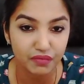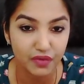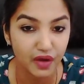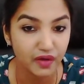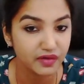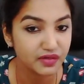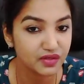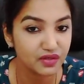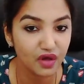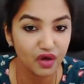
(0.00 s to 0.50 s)

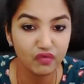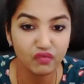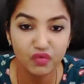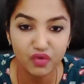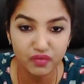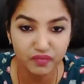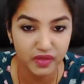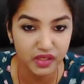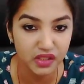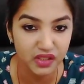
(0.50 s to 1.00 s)
There is no
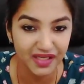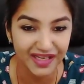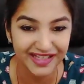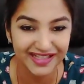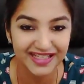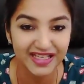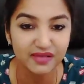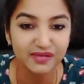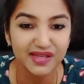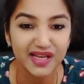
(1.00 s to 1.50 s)
movement.
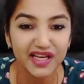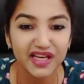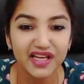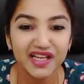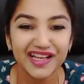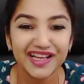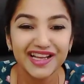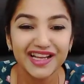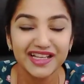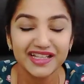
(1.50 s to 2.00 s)
It seems like
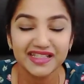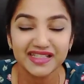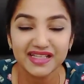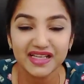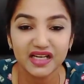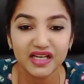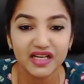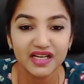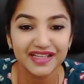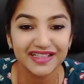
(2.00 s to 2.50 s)
it's
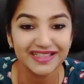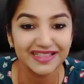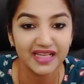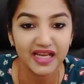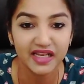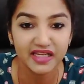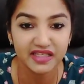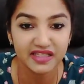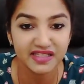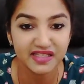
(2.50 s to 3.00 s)
a
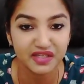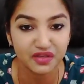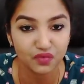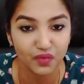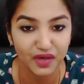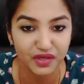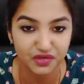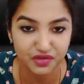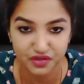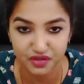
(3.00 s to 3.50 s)
dead
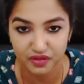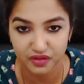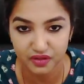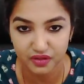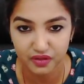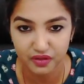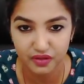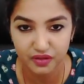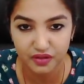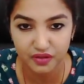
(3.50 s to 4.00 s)
situation.
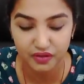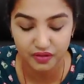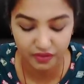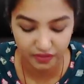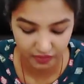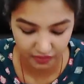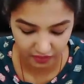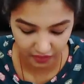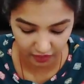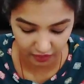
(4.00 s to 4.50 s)

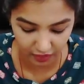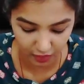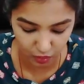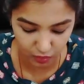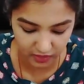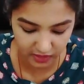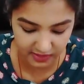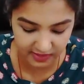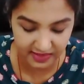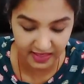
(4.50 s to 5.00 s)
Okay,
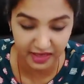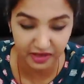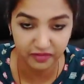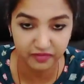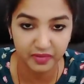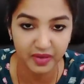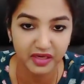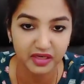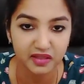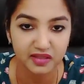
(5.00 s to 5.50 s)
with this Knight of
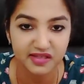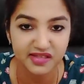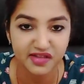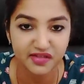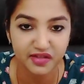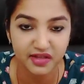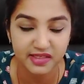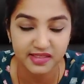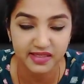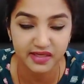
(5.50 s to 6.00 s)
Pentacles
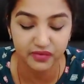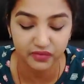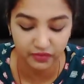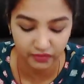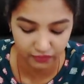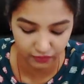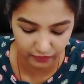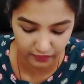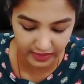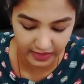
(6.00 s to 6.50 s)
in the center
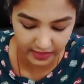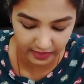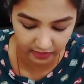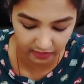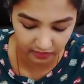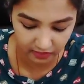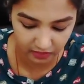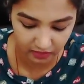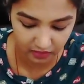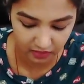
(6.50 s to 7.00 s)
of
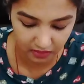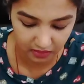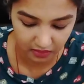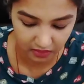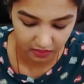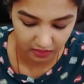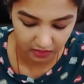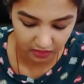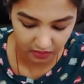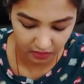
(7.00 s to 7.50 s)
reading.
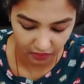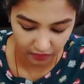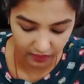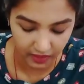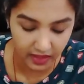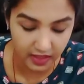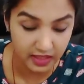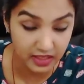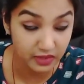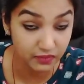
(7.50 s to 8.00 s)

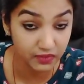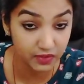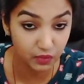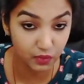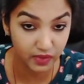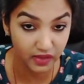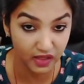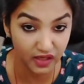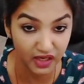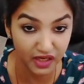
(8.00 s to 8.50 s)
Okay, even
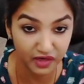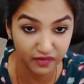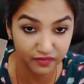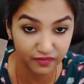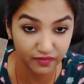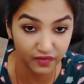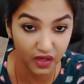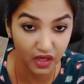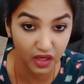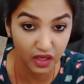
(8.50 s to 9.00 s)
with the Knight
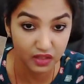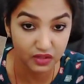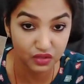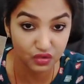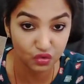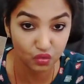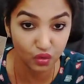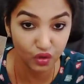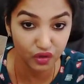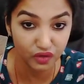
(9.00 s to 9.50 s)
of
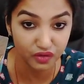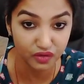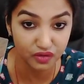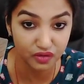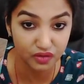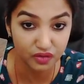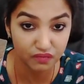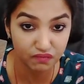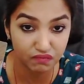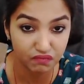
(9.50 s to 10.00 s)

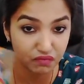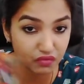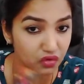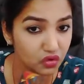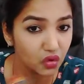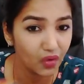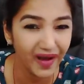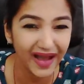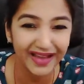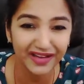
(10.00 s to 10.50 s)
Swords,
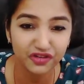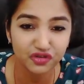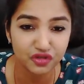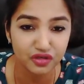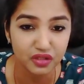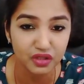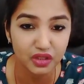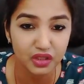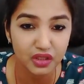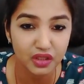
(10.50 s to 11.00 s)
no
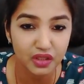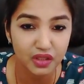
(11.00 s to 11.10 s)
action.